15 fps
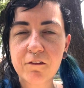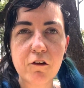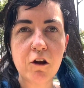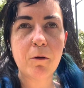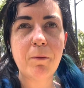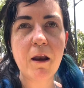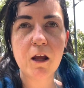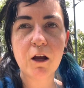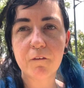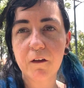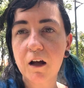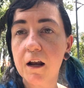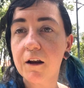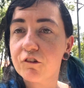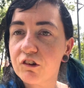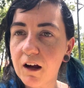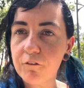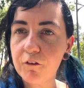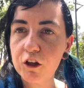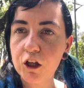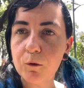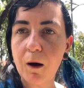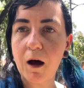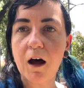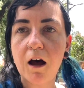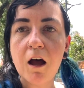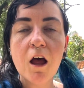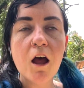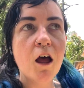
So depending on the kind of traveler you are,